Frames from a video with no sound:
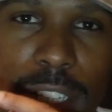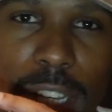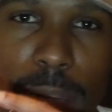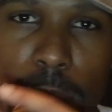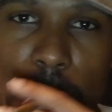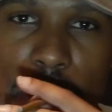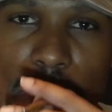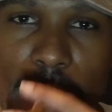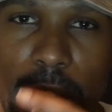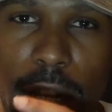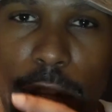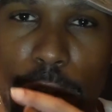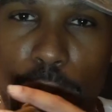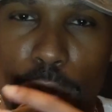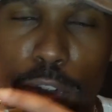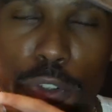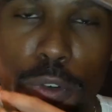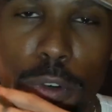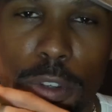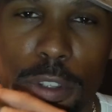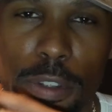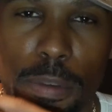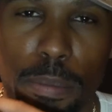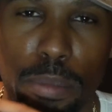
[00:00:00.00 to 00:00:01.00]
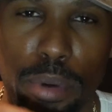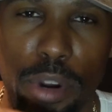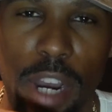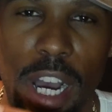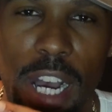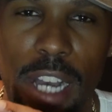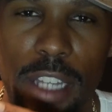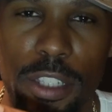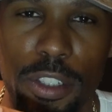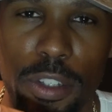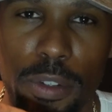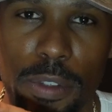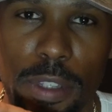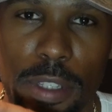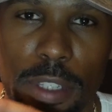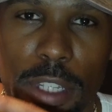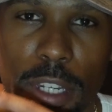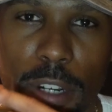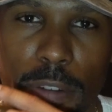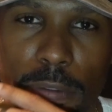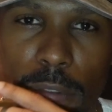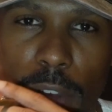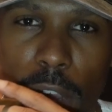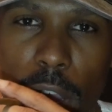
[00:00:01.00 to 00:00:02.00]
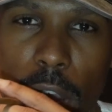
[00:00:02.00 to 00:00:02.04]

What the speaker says: I'm telling you, you'll surprise yourself.